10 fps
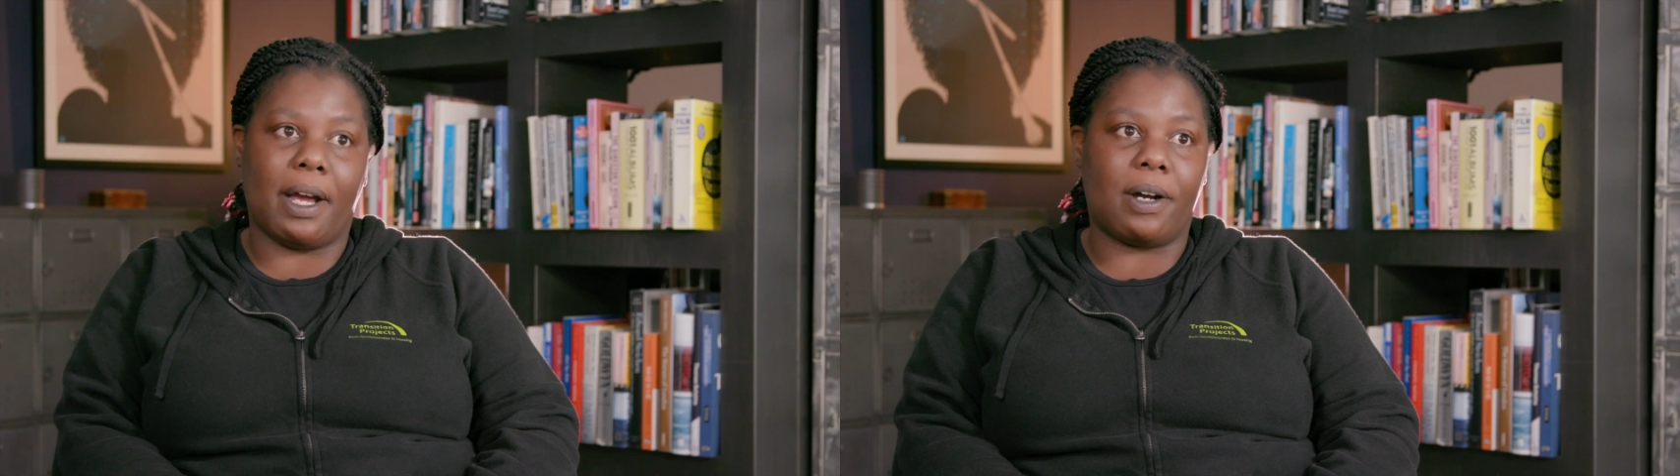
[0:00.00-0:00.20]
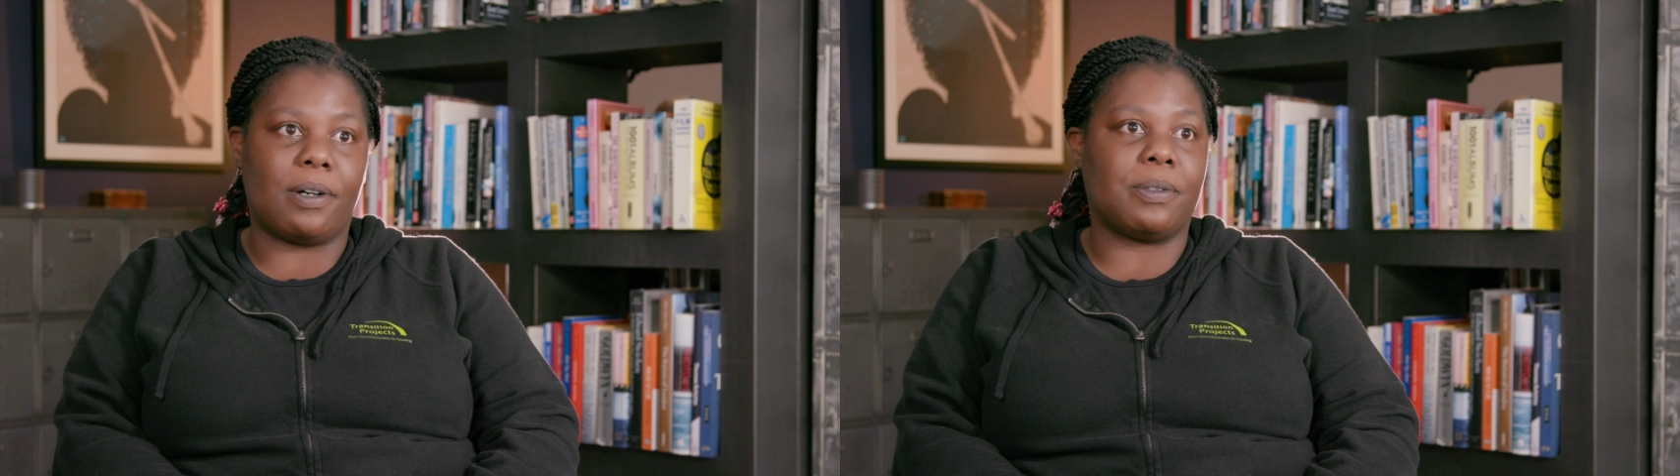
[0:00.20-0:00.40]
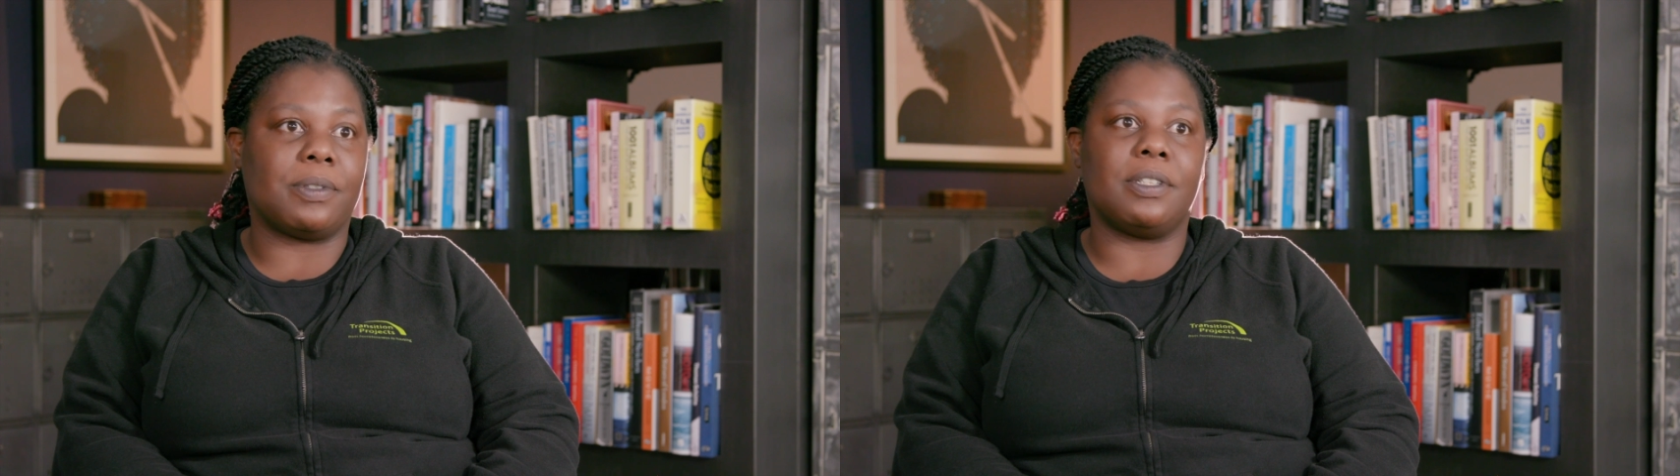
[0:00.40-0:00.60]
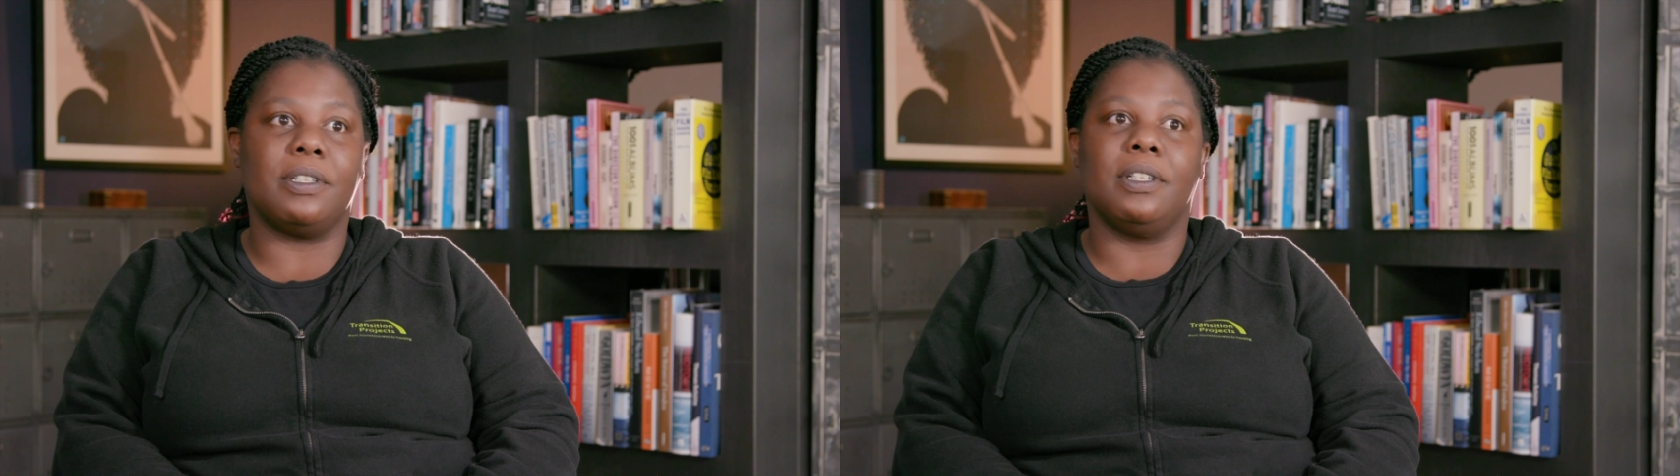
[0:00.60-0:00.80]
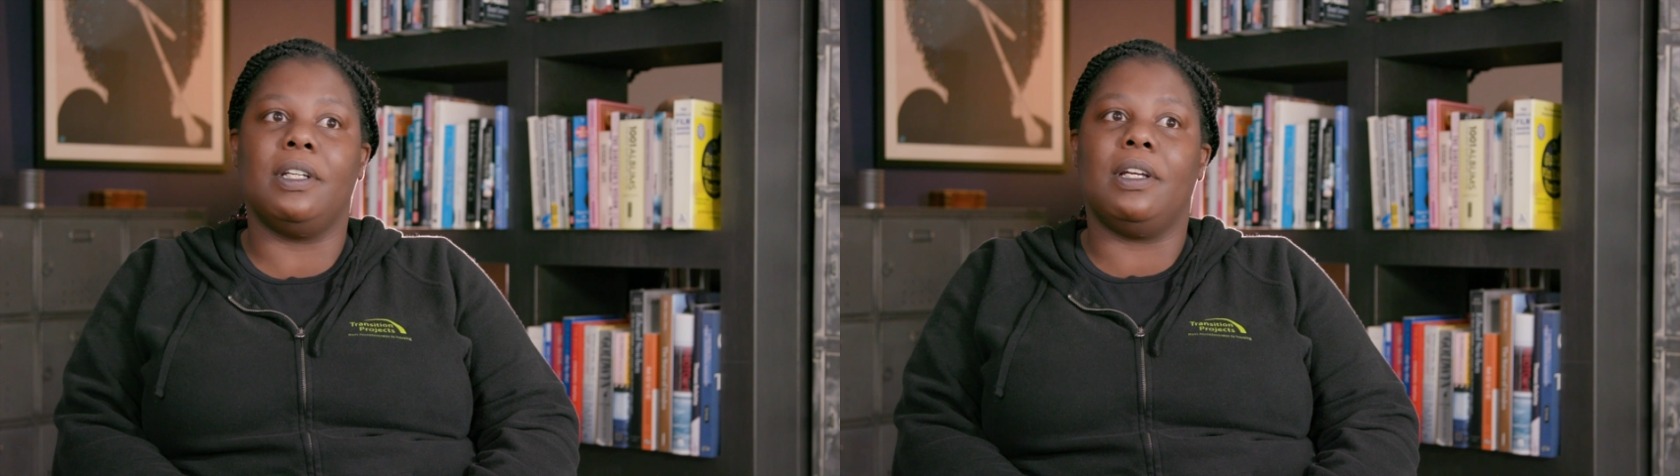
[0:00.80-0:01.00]

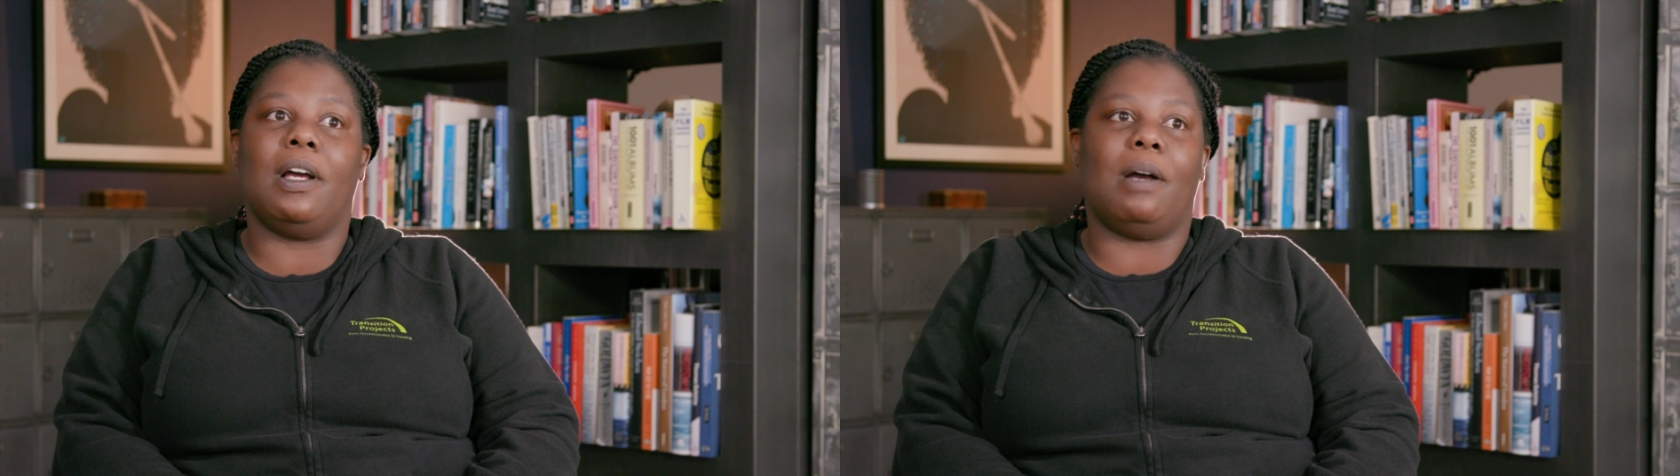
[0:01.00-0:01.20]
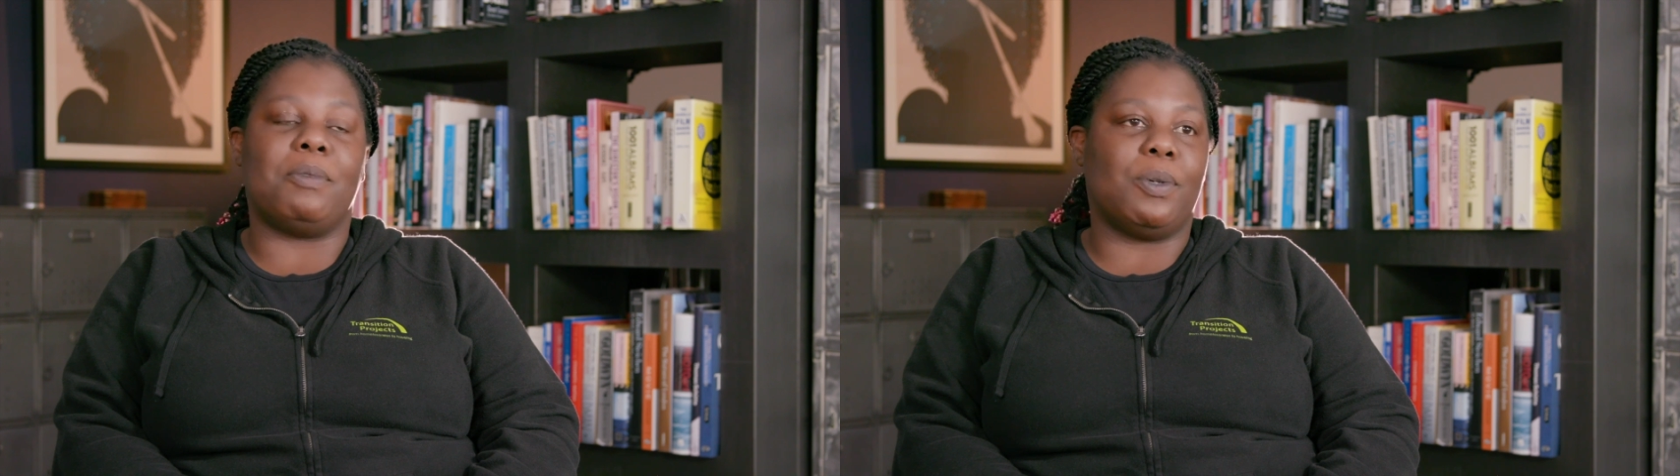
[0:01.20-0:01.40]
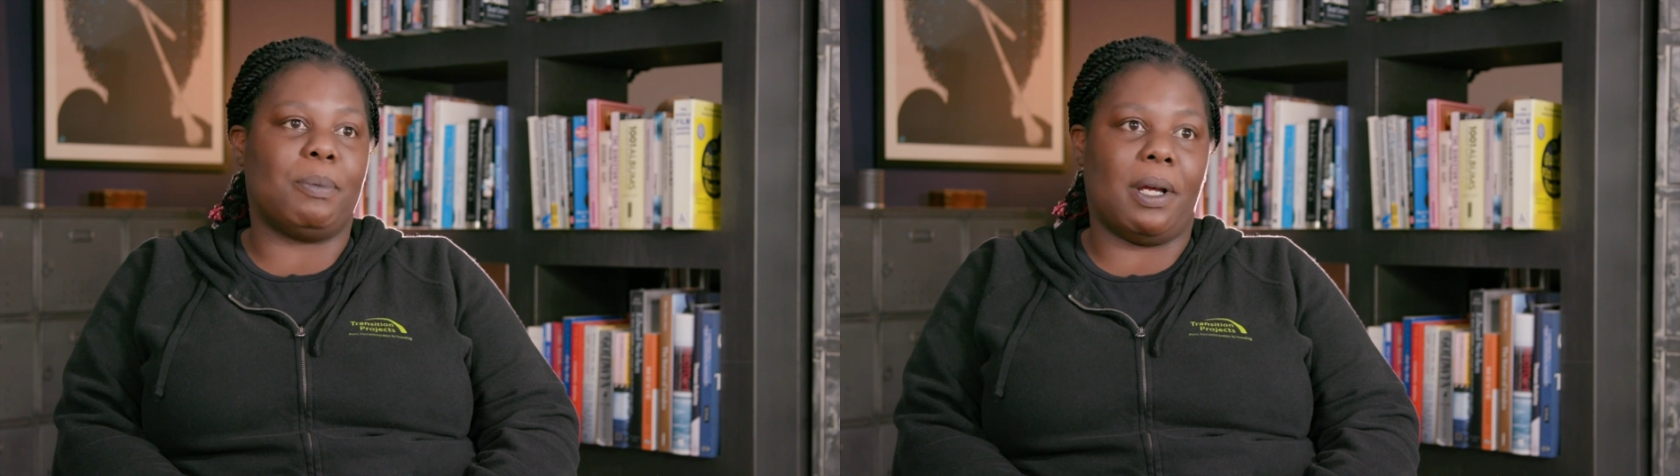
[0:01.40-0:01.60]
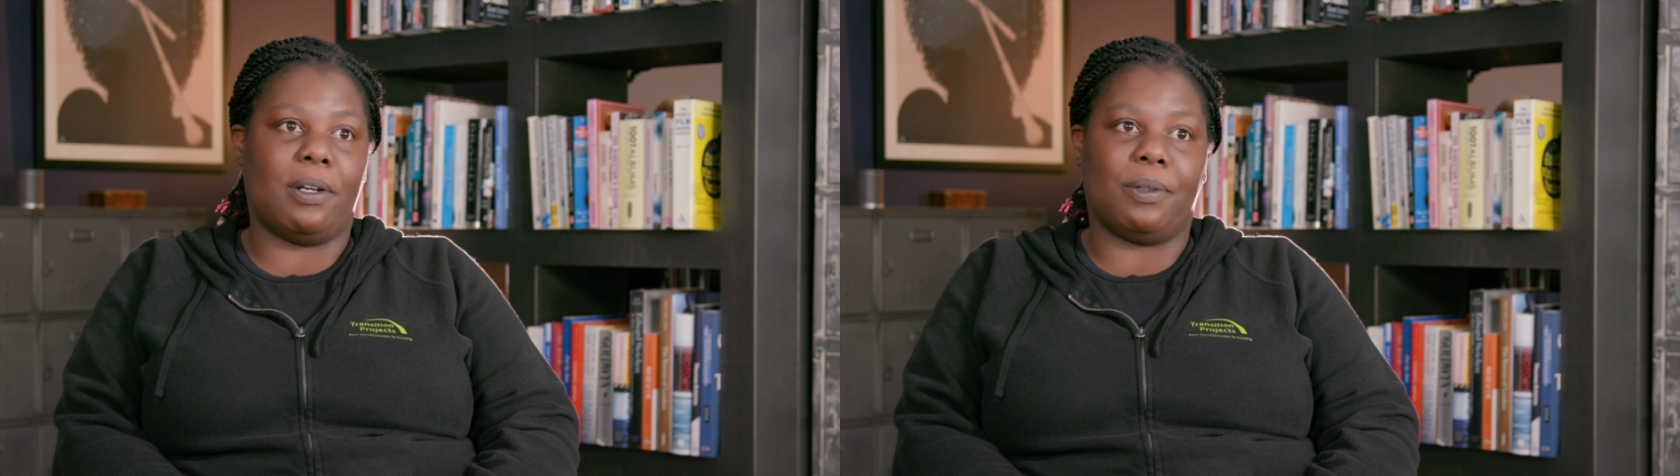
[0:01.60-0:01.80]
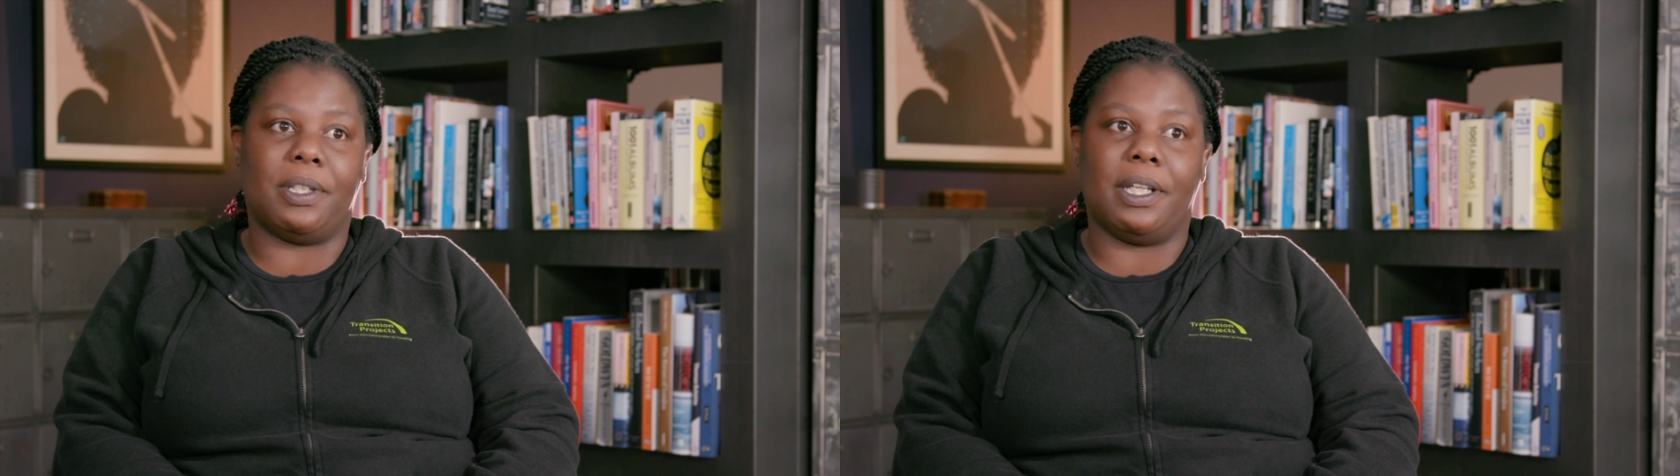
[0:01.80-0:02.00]
housed. I'm doing
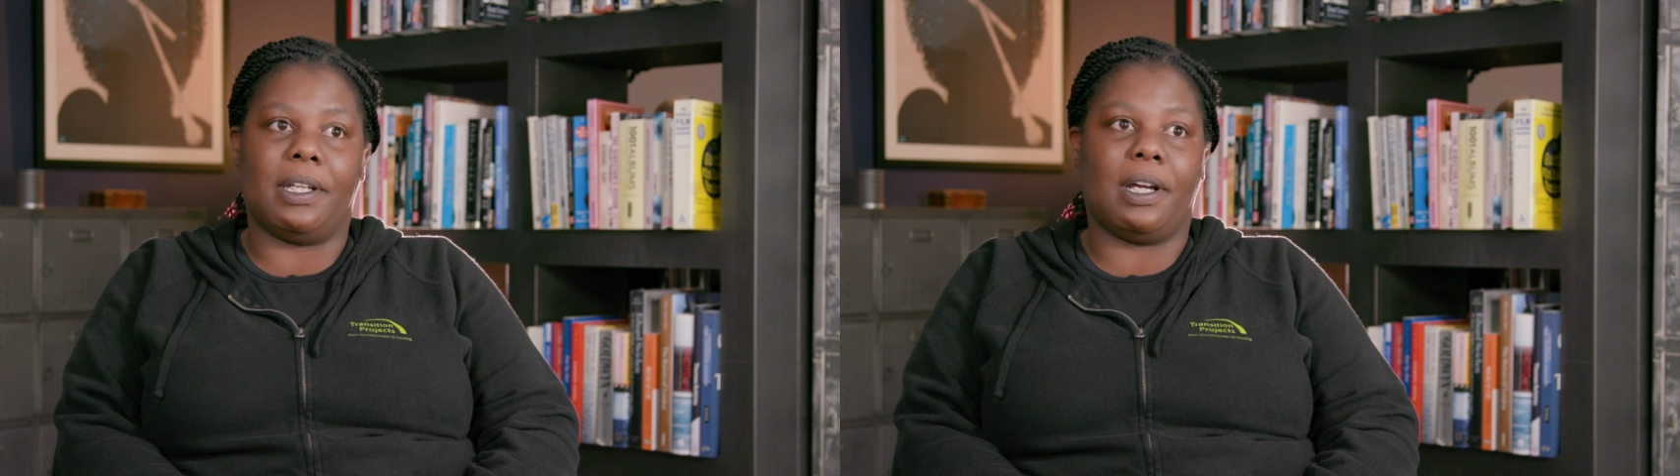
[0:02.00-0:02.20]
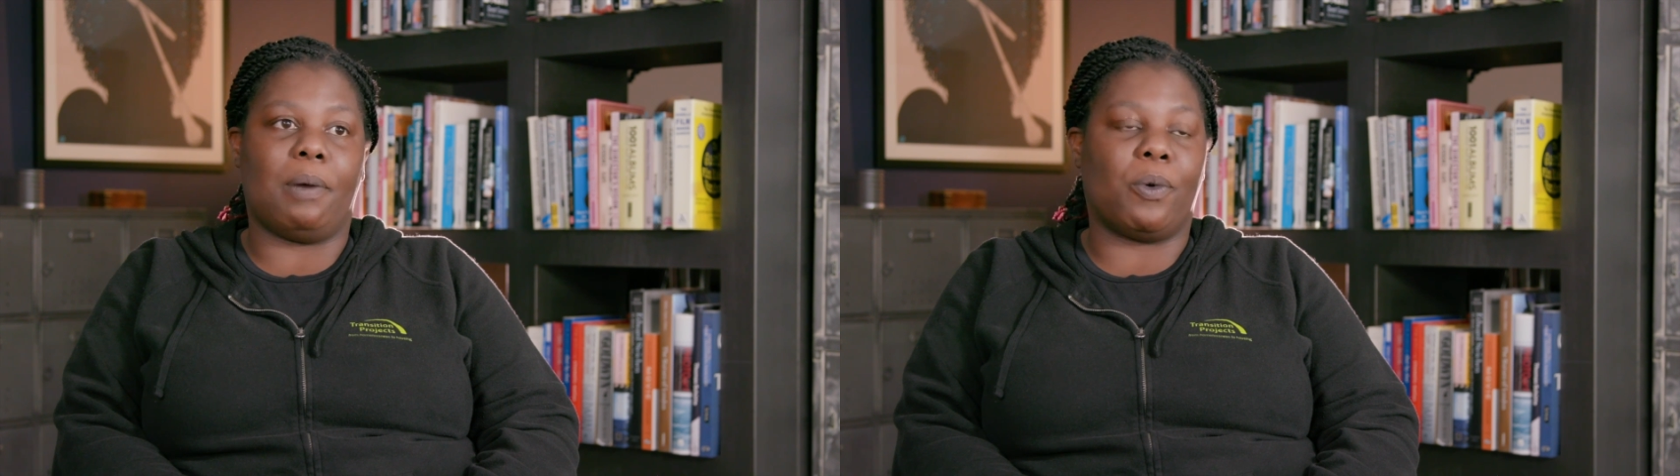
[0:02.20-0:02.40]
my own thing,